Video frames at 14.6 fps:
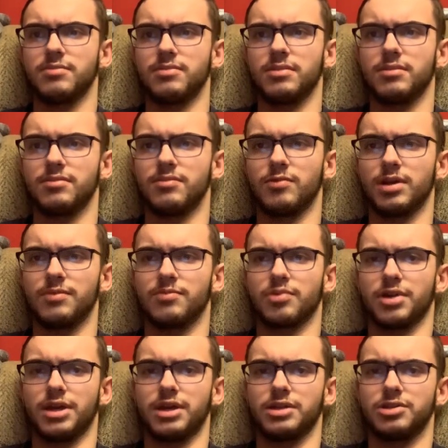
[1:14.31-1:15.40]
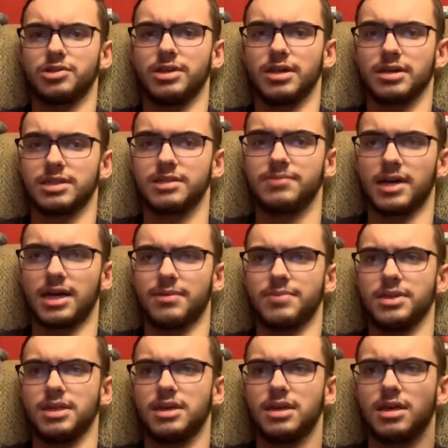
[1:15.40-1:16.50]
when Branch yells at
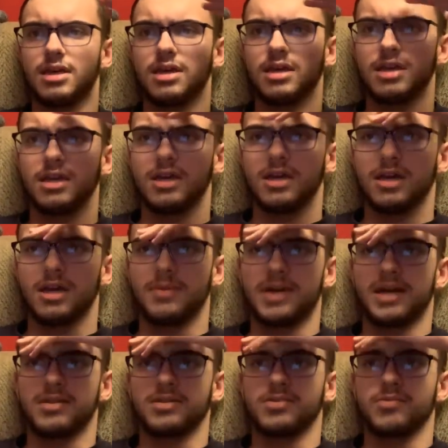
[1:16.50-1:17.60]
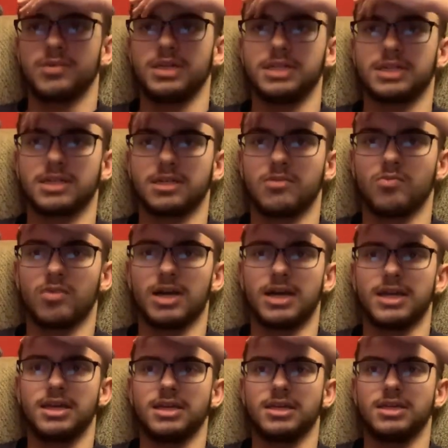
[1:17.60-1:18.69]
Poppy about the reason
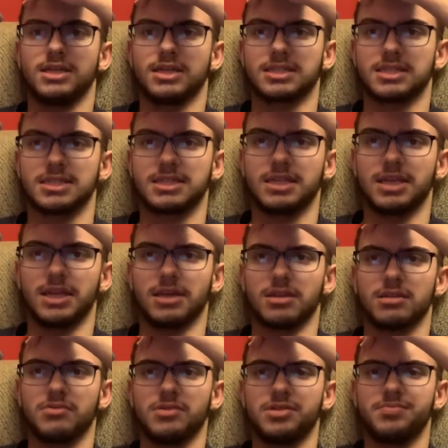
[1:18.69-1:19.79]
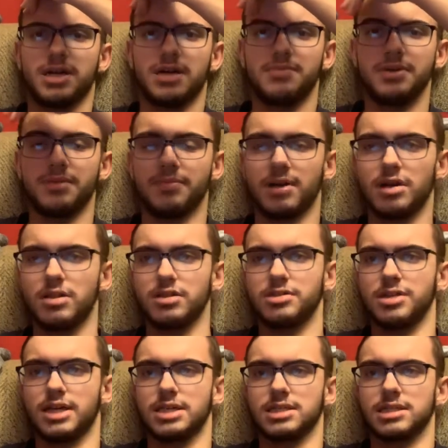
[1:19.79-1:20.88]
why he doesn't sing, to which Poppy
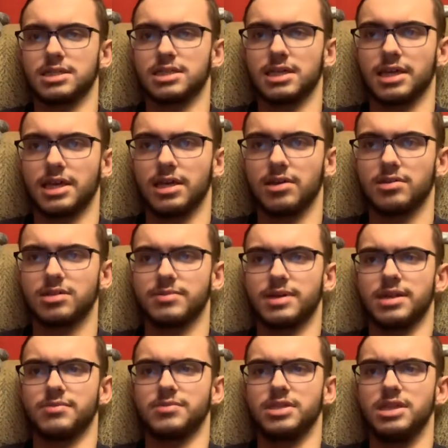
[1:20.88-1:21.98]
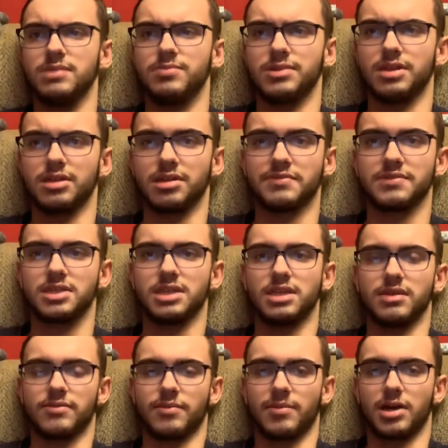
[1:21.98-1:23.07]
apologizes and cares about him deeply enough to
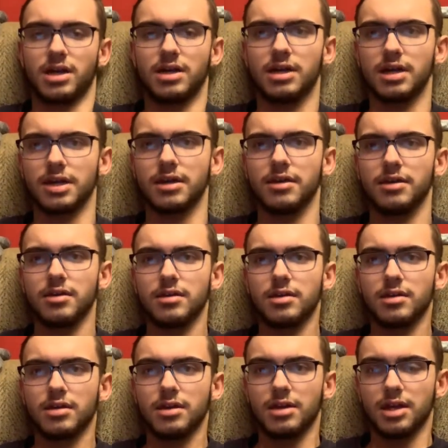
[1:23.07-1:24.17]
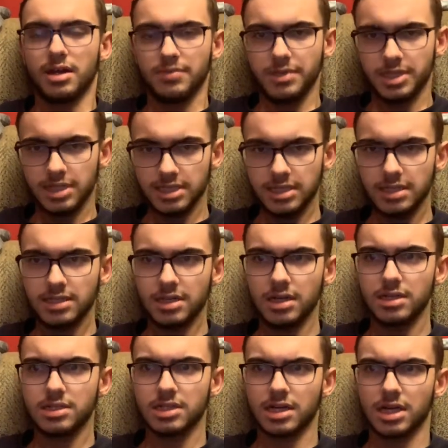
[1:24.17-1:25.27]
give him a hug. Not because it's
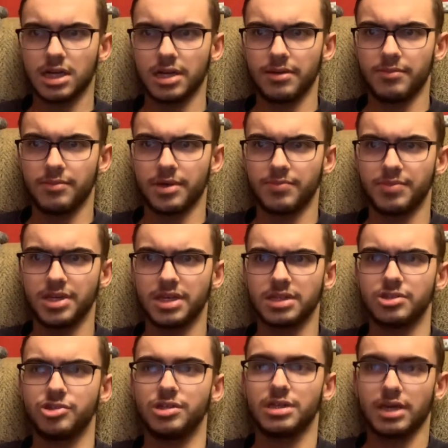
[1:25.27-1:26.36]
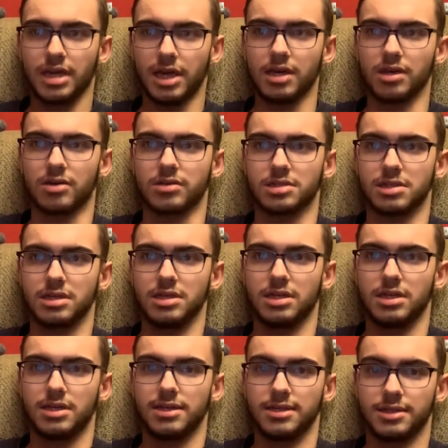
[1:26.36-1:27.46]
hug time, but because she cares
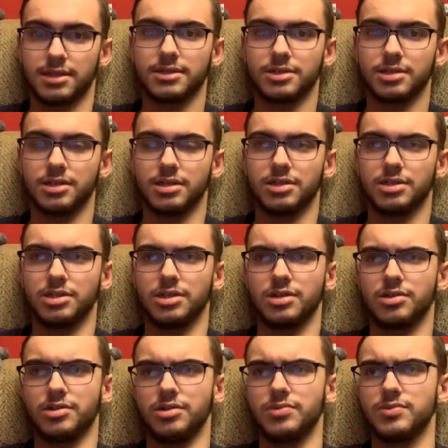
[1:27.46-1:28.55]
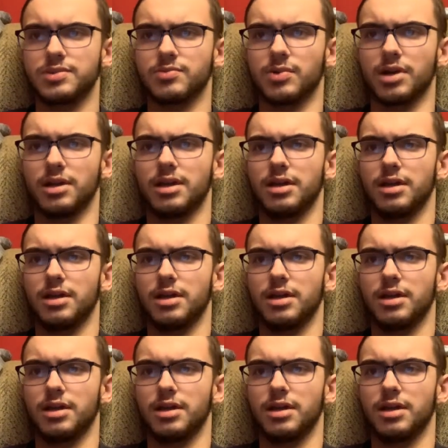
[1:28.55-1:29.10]
and thinks she could use one.